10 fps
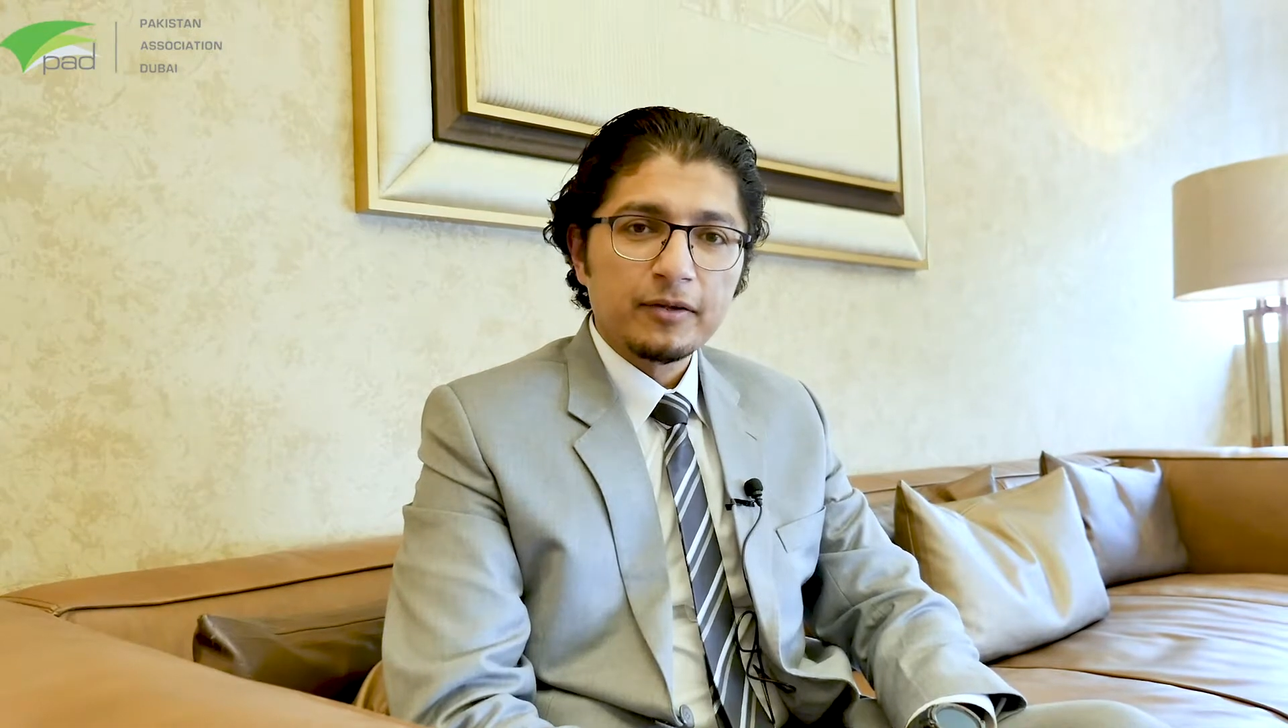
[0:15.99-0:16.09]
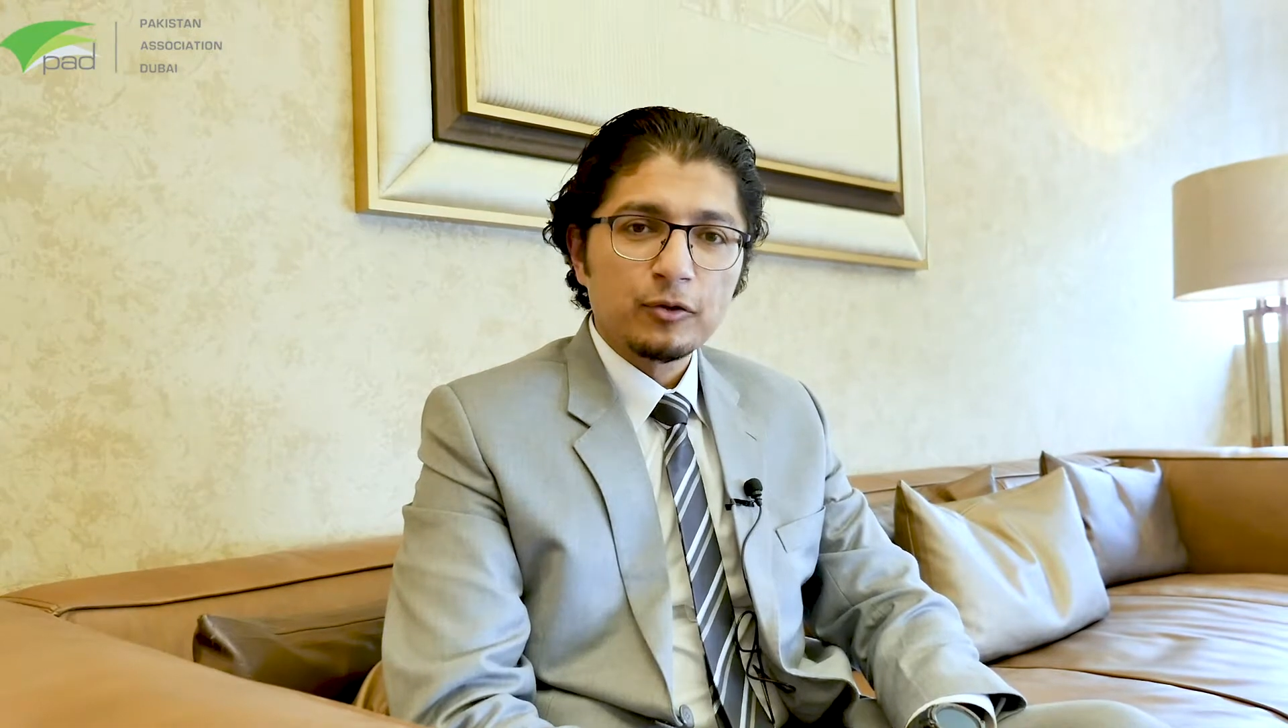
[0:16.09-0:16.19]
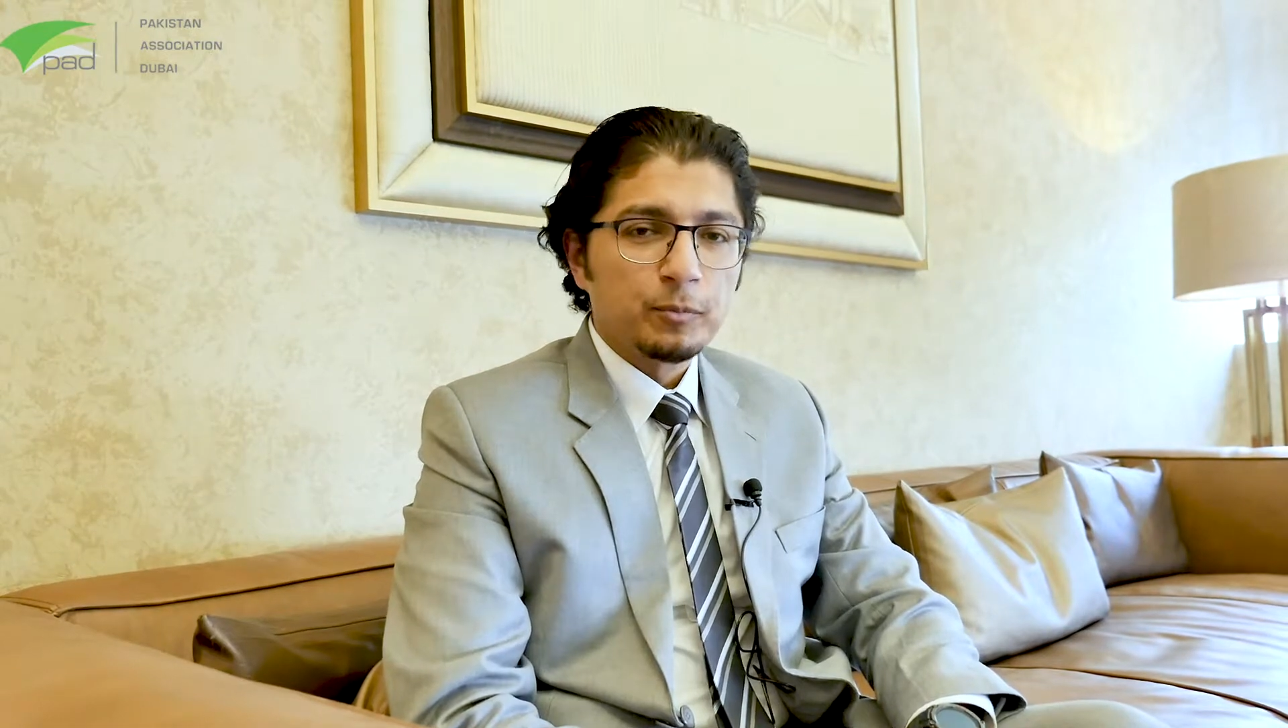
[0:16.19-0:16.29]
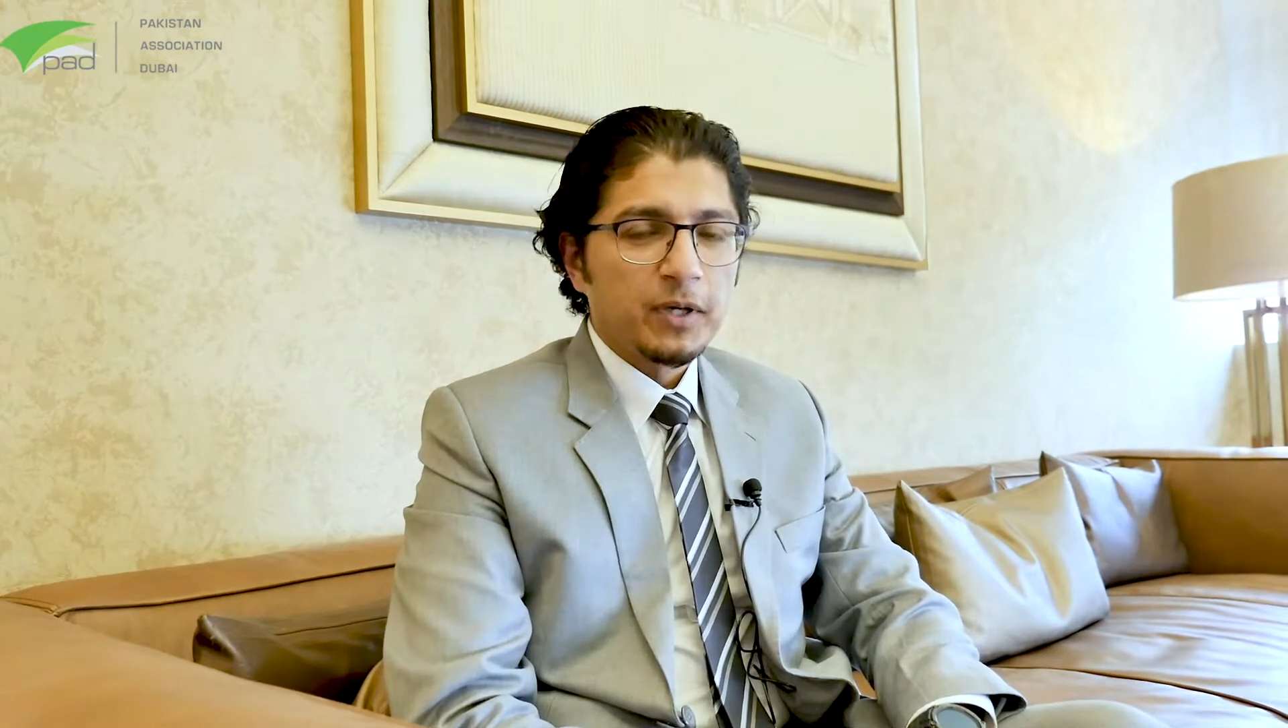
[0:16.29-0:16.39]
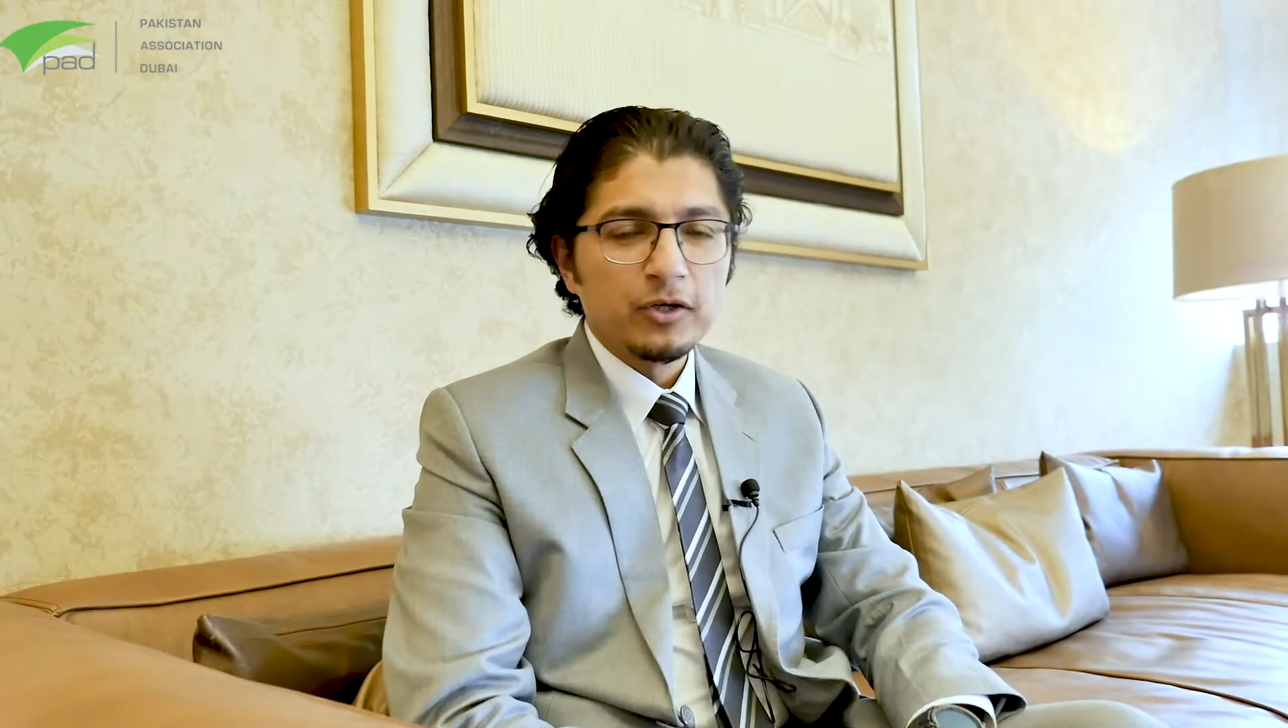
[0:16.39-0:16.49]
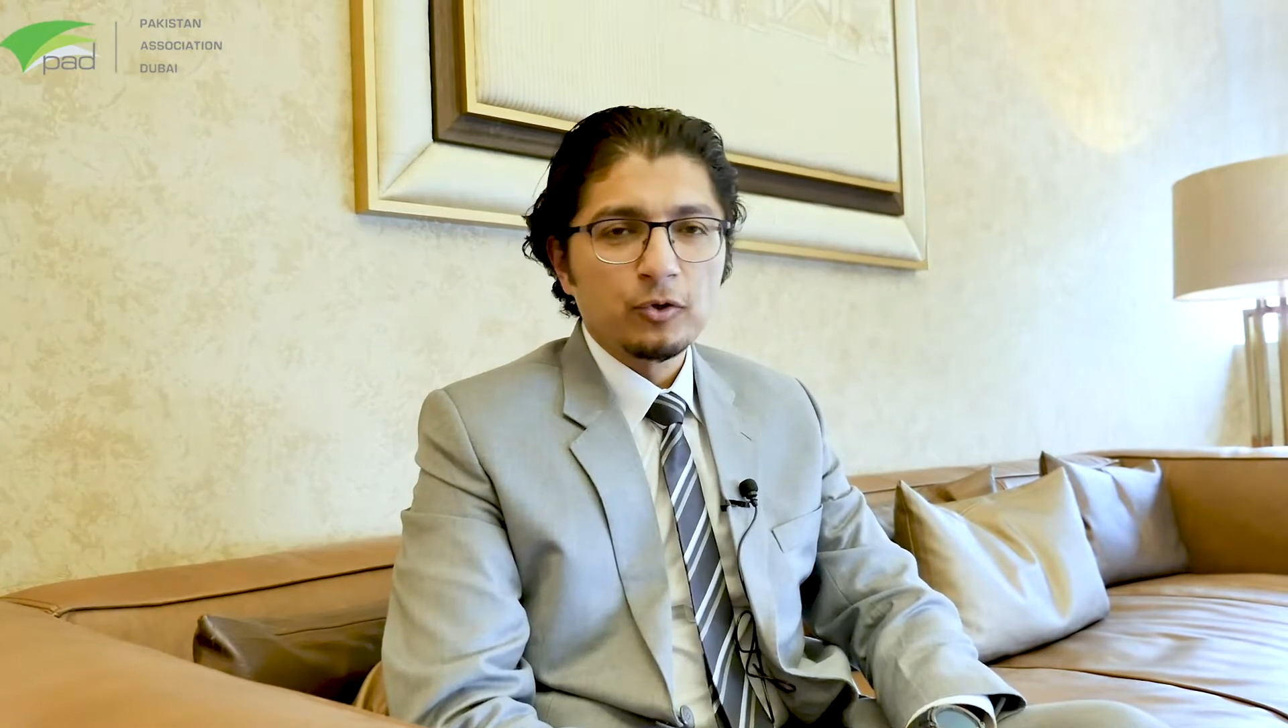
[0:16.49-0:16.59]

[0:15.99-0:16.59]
in Dubai